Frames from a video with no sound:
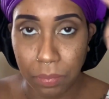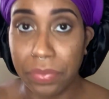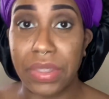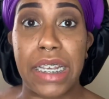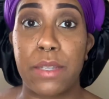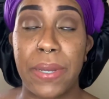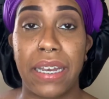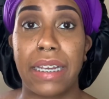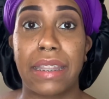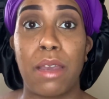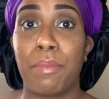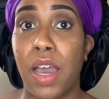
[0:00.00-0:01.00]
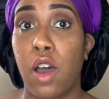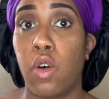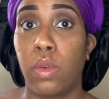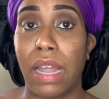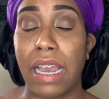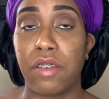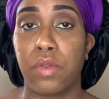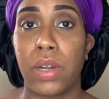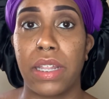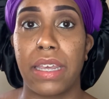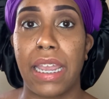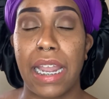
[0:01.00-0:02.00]
It's been like that my whole life, where
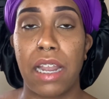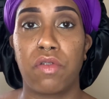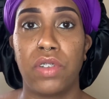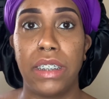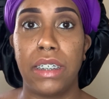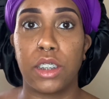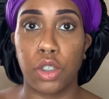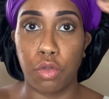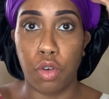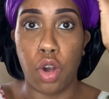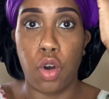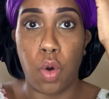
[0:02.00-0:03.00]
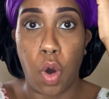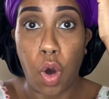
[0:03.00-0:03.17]
the hair really doesn't grow